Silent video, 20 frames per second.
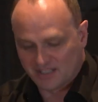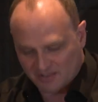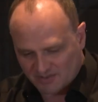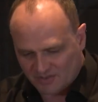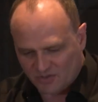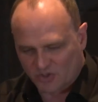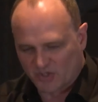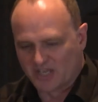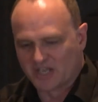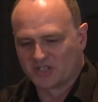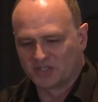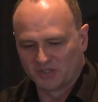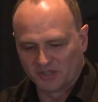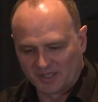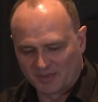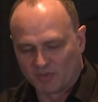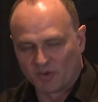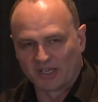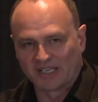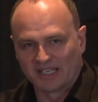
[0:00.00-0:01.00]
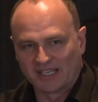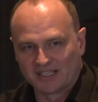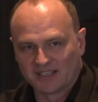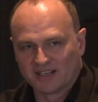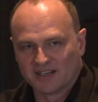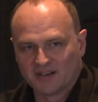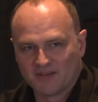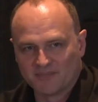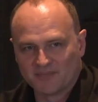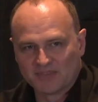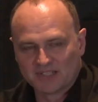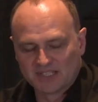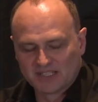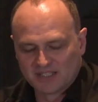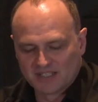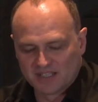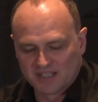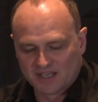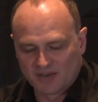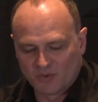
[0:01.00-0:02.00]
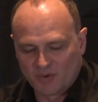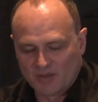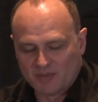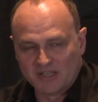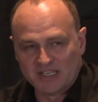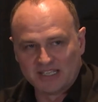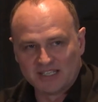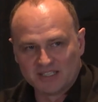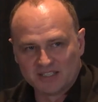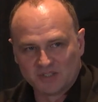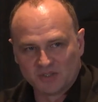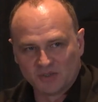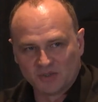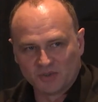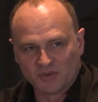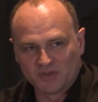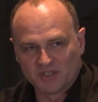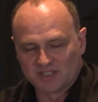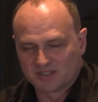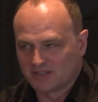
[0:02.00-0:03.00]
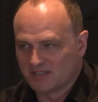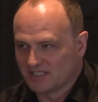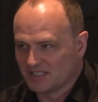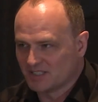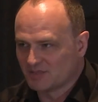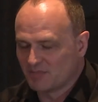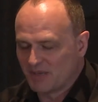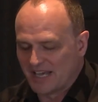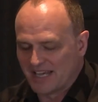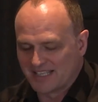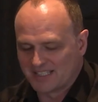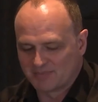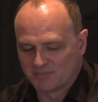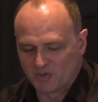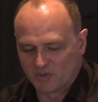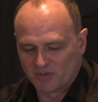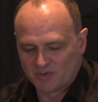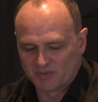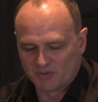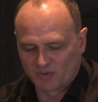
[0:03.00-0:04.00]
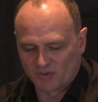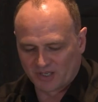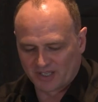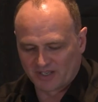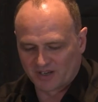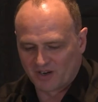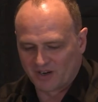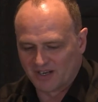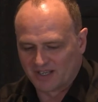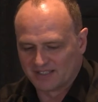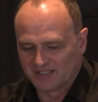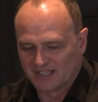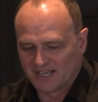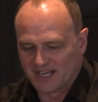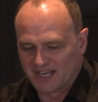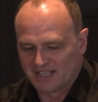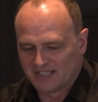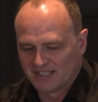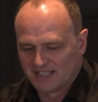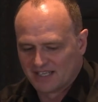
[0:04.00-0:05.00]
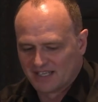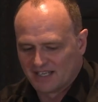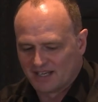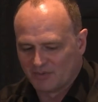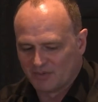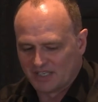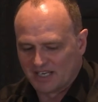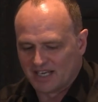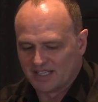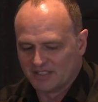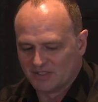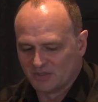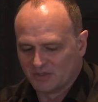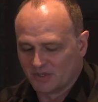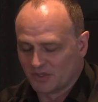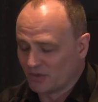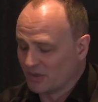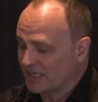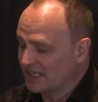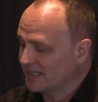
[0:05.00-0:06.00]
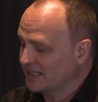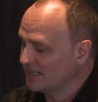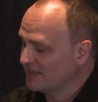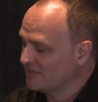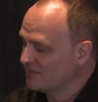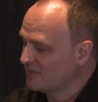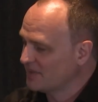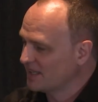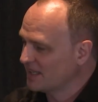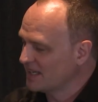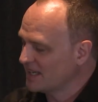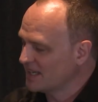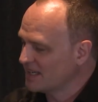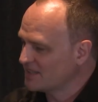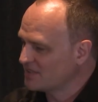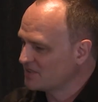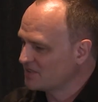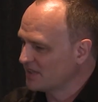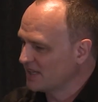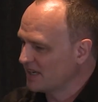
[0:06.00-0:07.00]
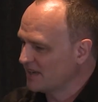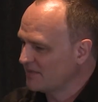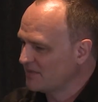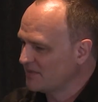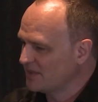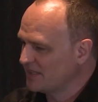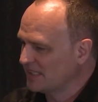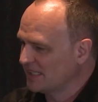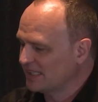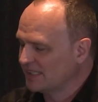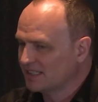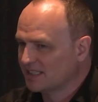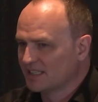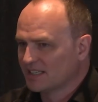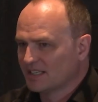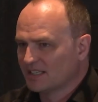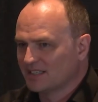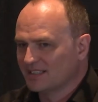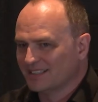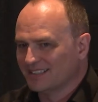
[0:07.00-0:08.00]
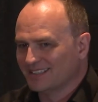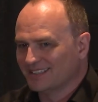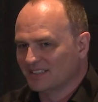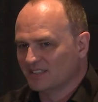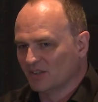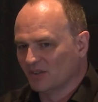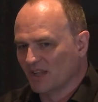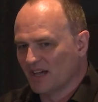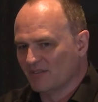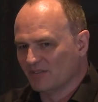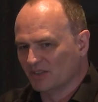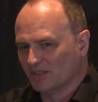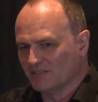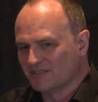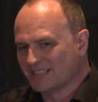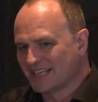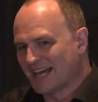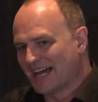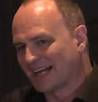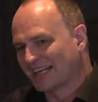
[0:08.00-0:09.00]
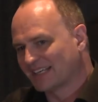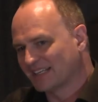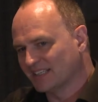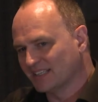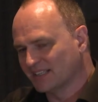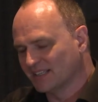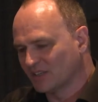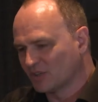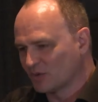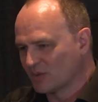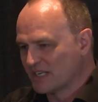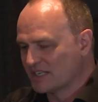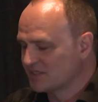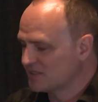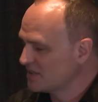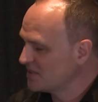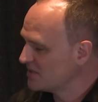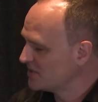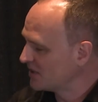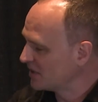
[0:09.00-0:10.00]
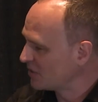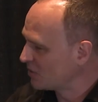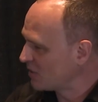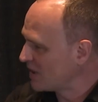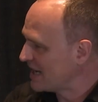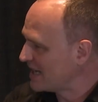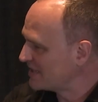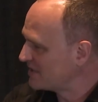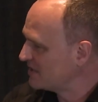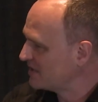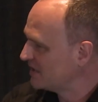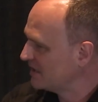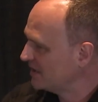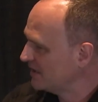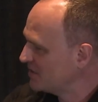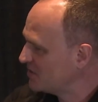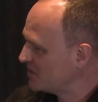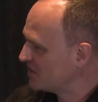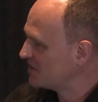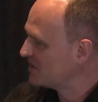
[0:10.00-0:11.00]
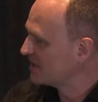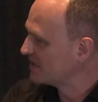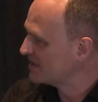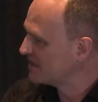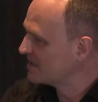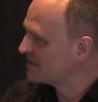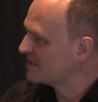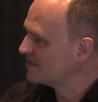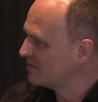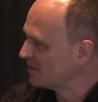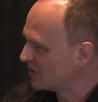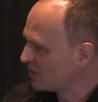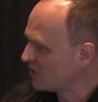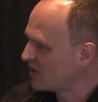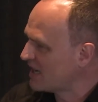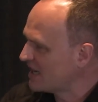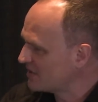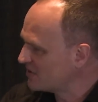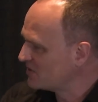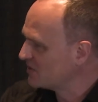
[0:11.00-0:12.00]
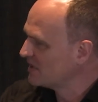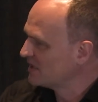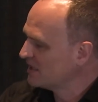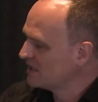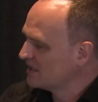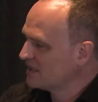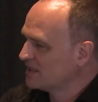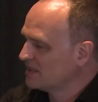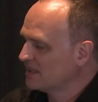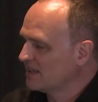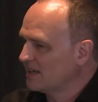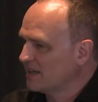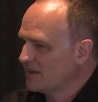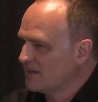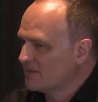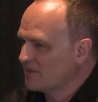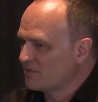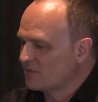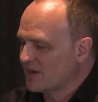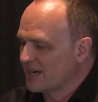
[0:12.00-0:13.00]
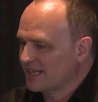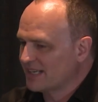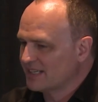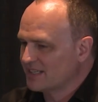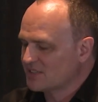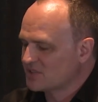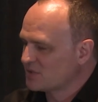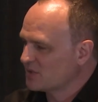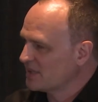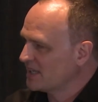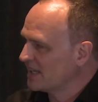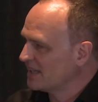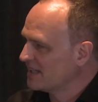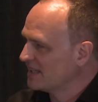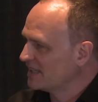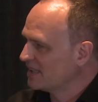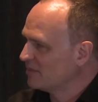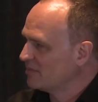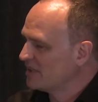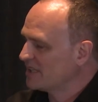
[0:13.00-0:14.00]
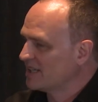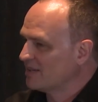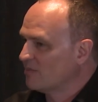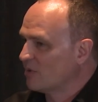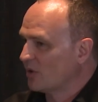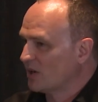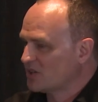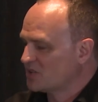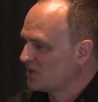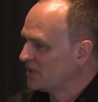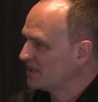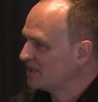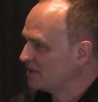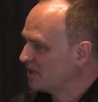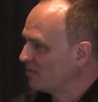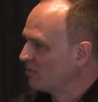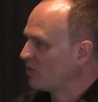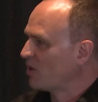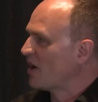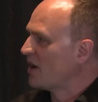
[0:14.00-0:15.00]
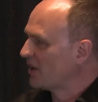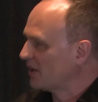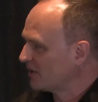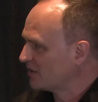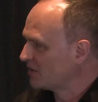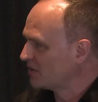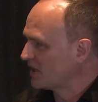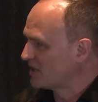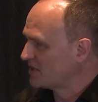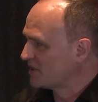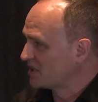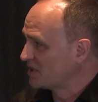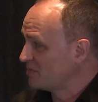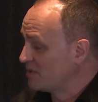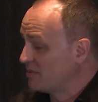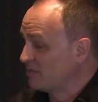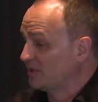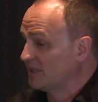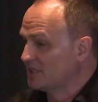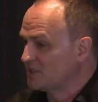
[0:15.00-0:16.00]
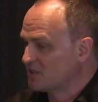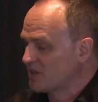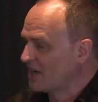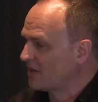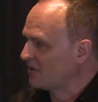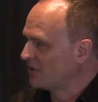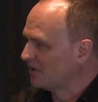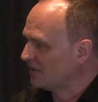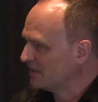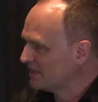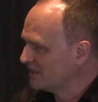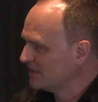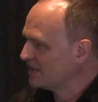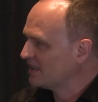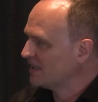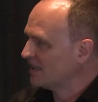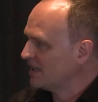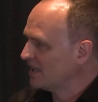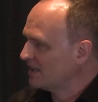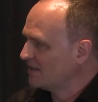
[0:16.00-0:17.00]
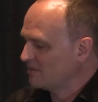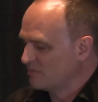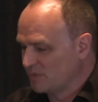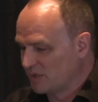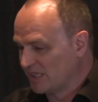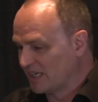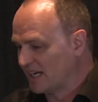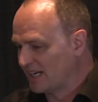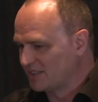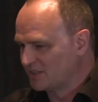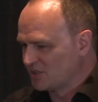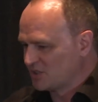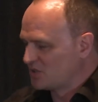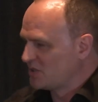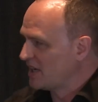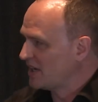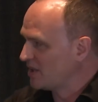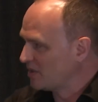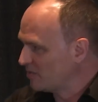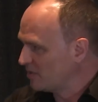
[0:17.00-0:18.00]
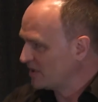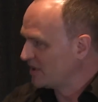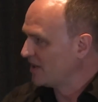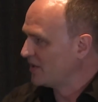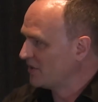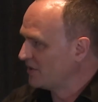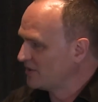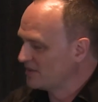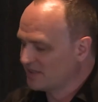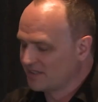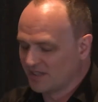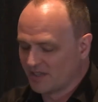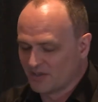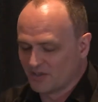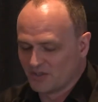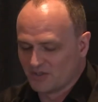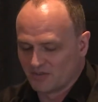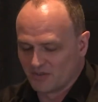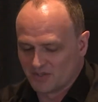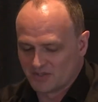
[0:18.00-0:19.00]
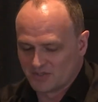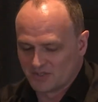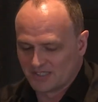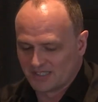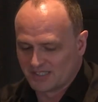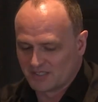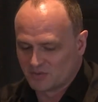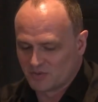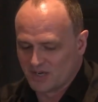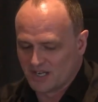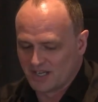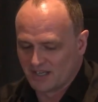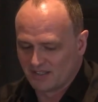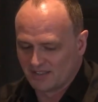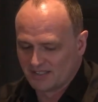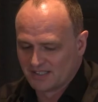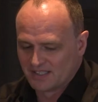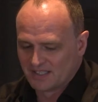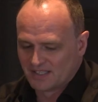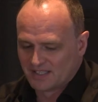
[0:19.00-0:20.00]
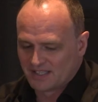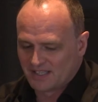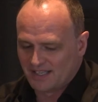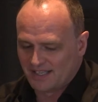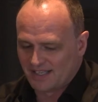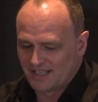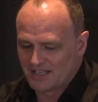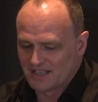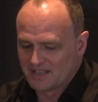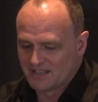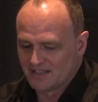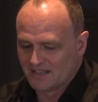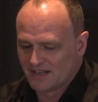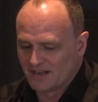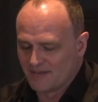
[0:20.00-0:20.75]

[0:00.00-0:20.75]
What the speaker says: traditionally bringing women into this space. But we've been working hard at that. I do agree that as the level of tech increases across the logistics system, across the freight industry, I think it'll become more interesting to a broader cross-section of people in general, beyond just gender, but other diversity as well. And